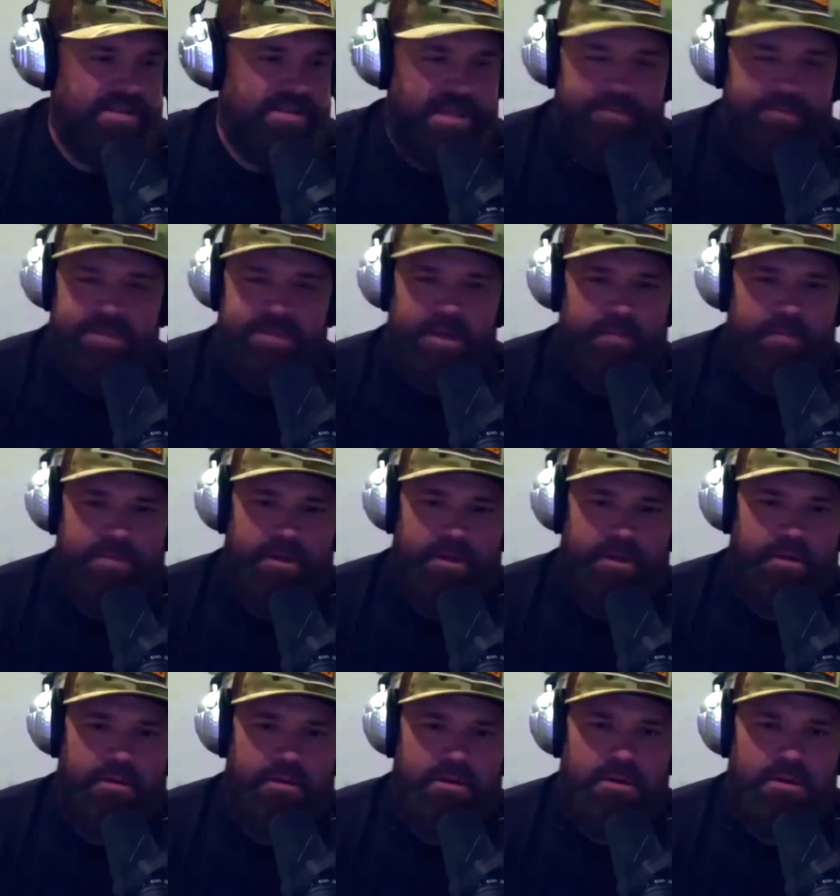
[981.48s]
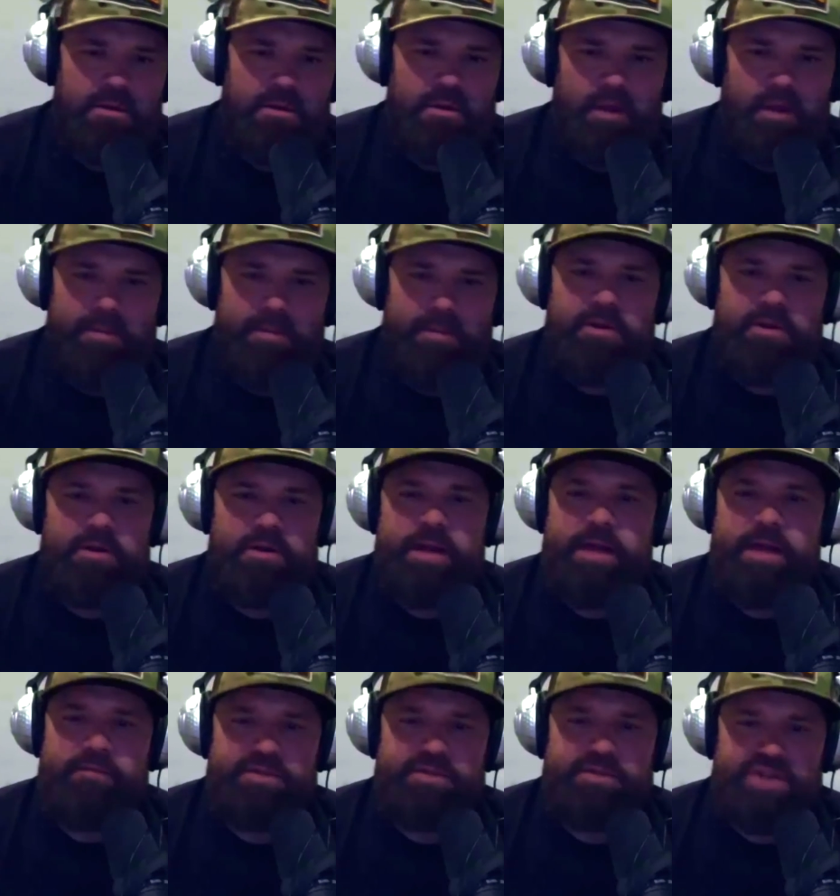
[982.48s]
Same thing up there. I mean, you're going
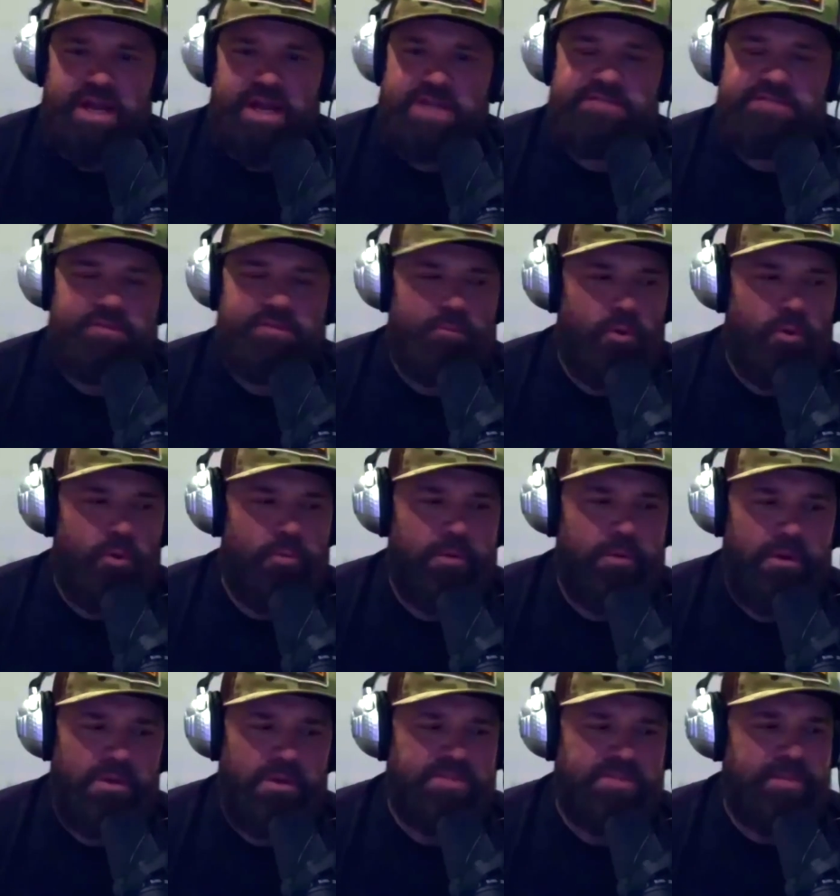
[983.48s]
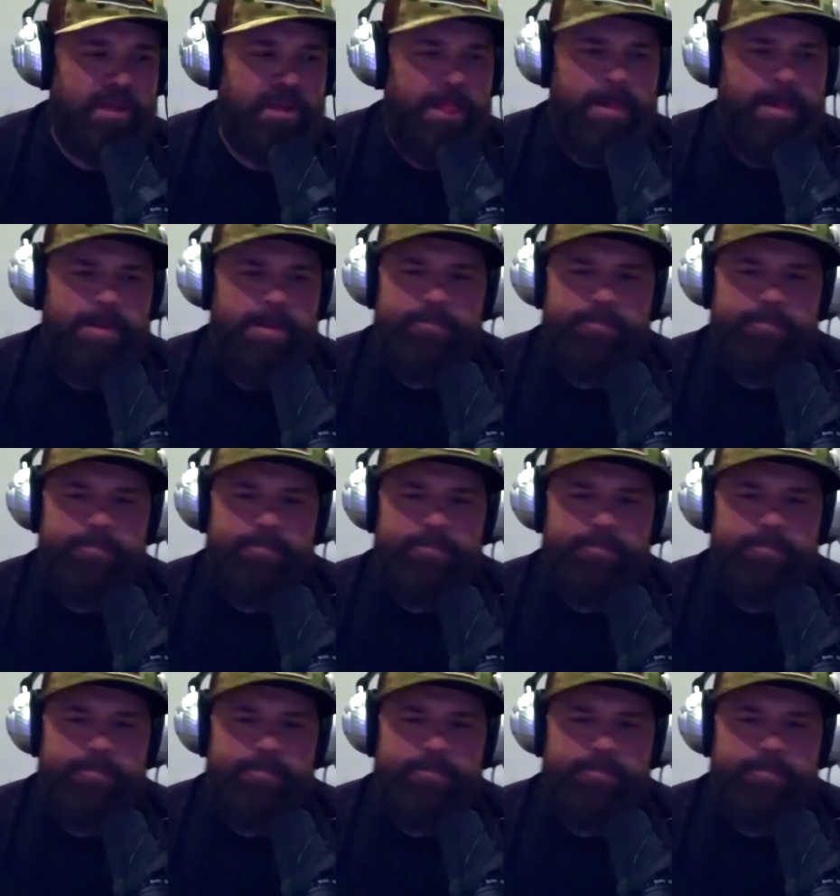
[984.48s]
to have a chance for more birds, but